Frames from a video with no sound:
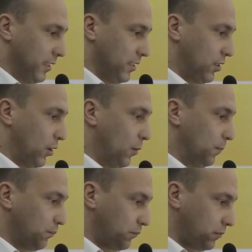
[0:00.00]

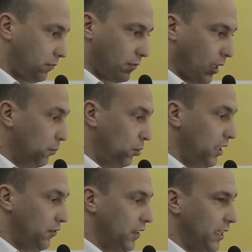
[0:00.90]
So,
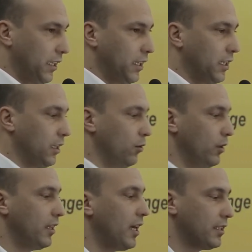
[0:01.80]
briefly, we
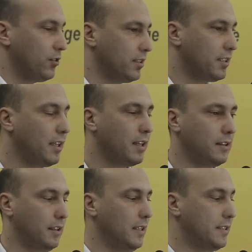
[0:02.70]
would like to say
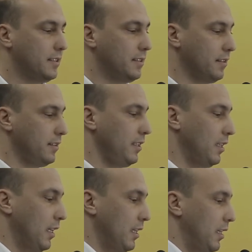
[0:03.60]
that this
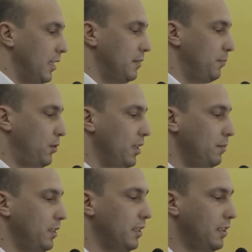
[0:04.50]
study is
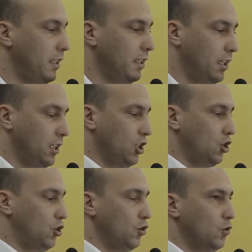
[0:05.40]
preliminary
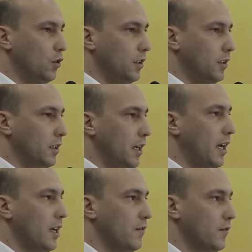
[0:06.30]
to
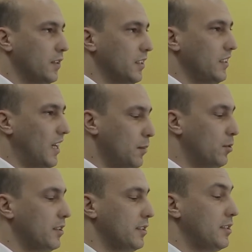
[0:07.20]
have
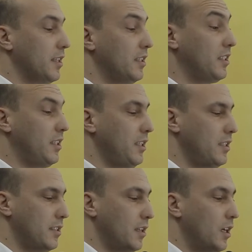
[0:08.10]
hypotheses and
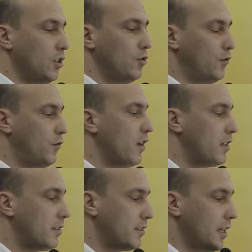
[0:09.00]
keys to
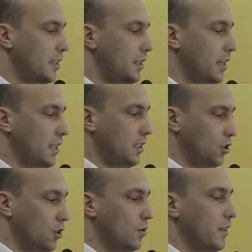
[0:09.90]
further study
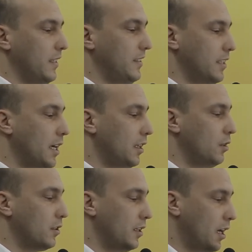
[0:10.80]
and know
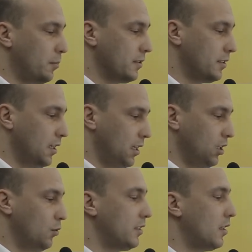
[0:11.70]
exactly what happened
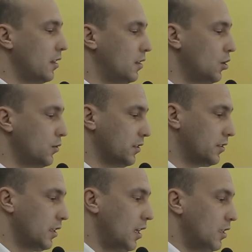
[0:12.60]
and what are the
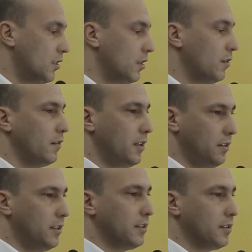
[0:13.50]
causes. So
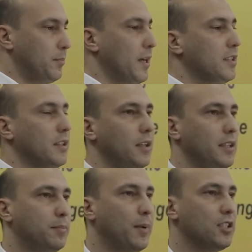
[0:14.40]
there is a spatial
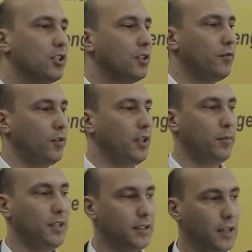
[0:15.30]
expansion of
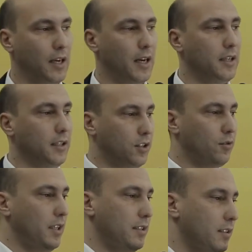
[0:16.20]
rabies, an
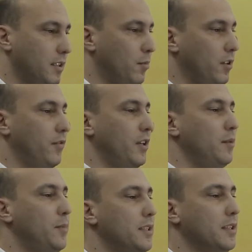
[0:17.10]
increase in number of
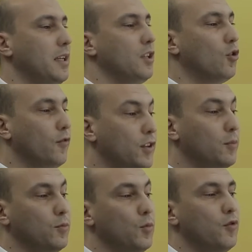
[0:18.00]
rabies, and
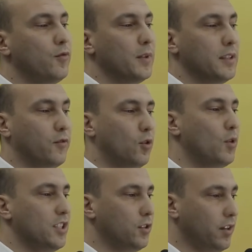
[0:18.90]
confirmed movement from
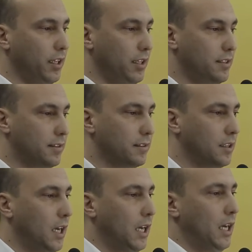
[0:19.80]
west to the
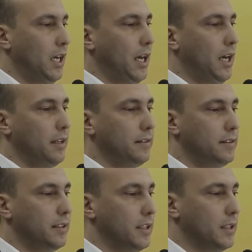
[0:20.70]
east.
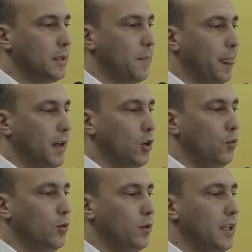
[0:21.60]
And
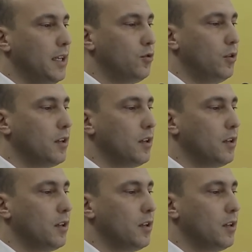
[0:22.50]
we would like to